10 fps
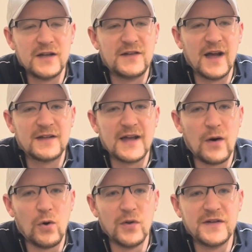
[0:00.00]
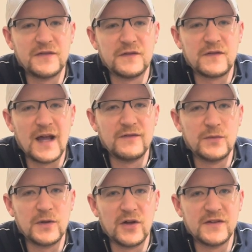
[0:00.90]
I checked out all the different
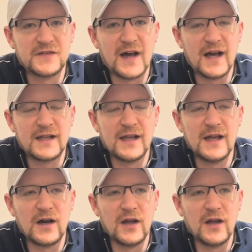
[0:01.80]
flavours we got in the starter kit.